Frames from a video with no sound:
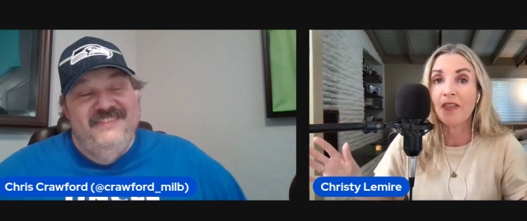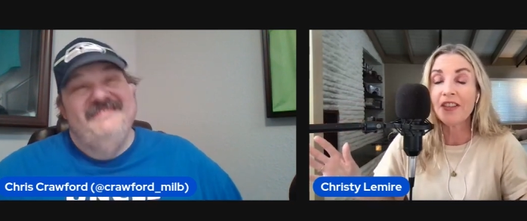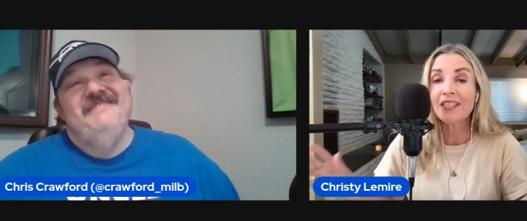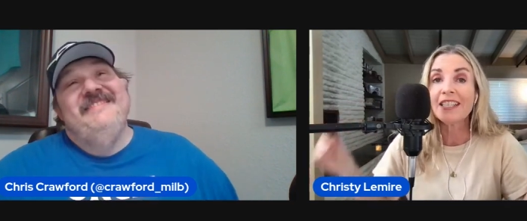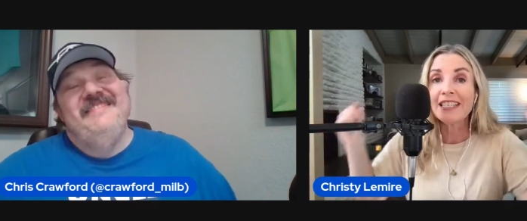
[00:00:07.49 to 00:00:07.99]

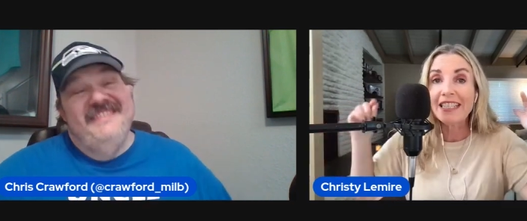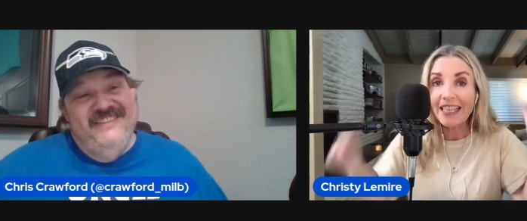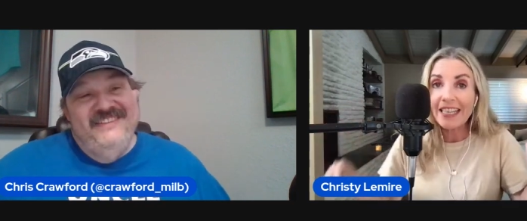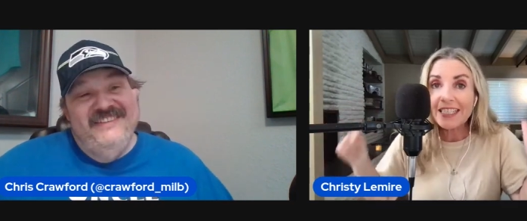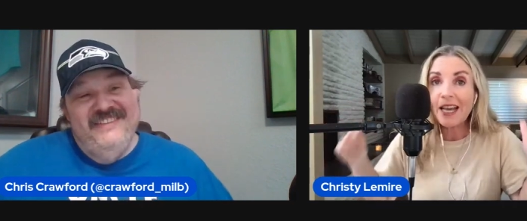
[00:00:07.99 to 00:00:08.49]
Speaker 1: This is
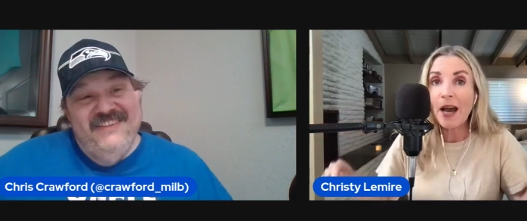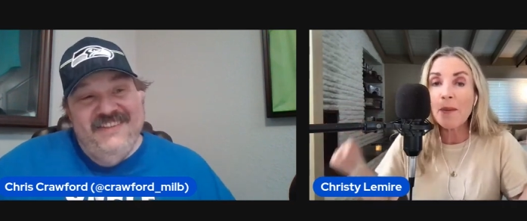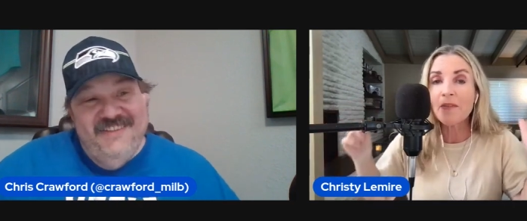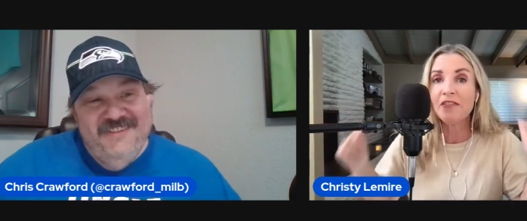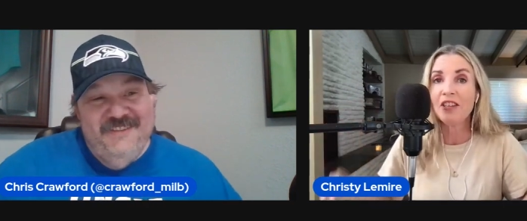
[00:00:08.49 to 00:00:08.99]
the
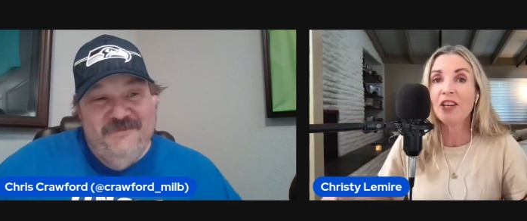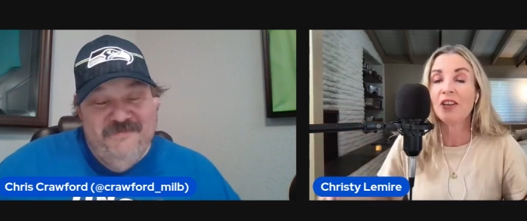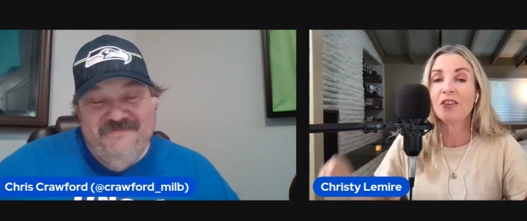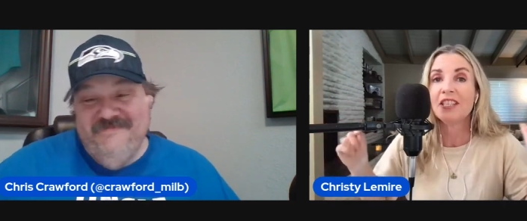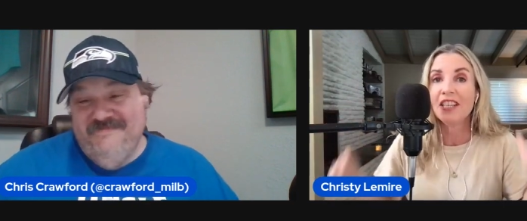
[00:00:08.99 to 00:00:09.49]
time of
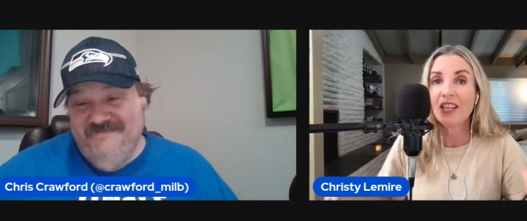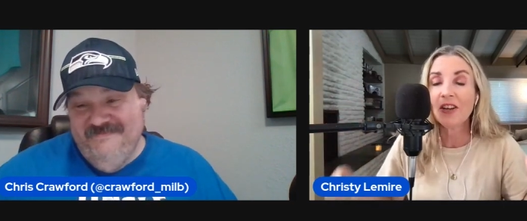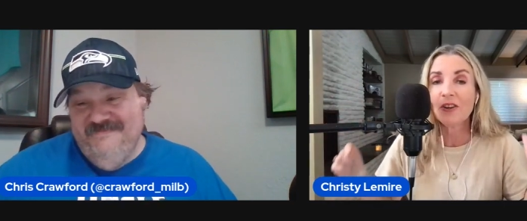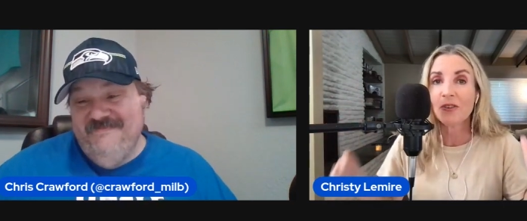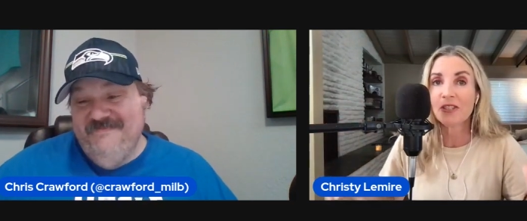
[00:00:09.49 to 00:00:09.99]
year to
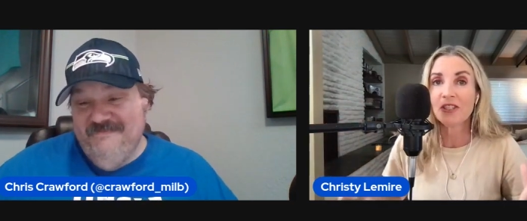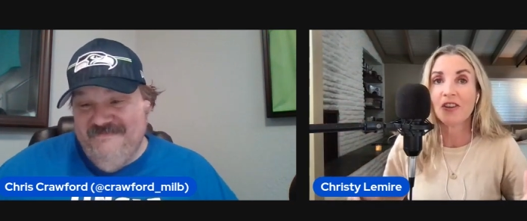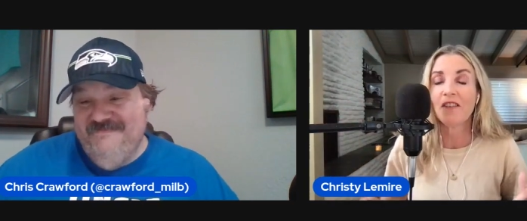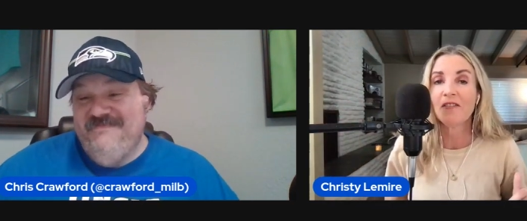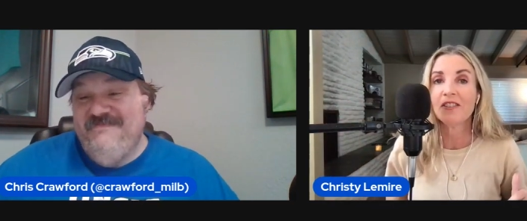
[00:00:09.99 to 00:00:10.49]
hear Chris
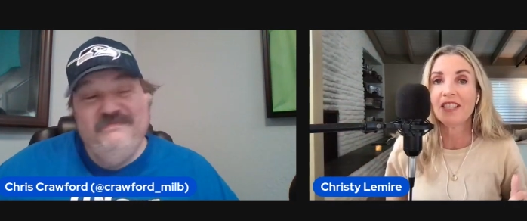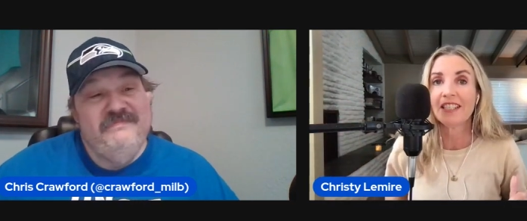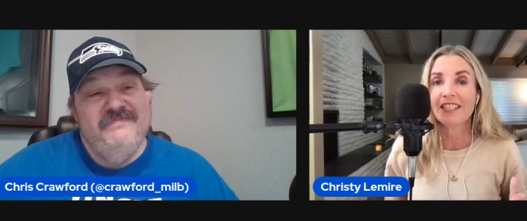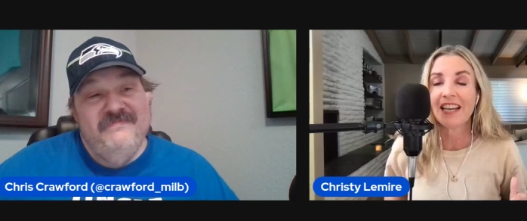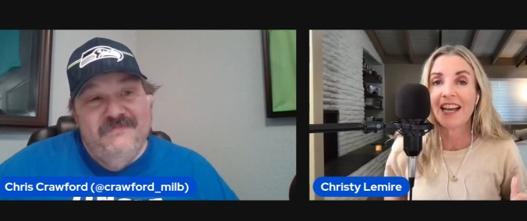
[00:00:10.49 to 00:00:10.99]
Crawford's
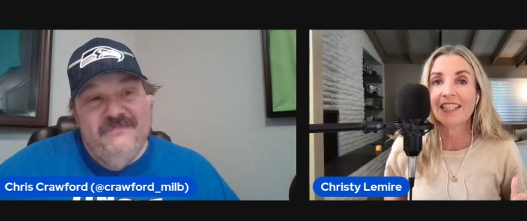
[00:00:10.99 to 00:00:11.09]
insights.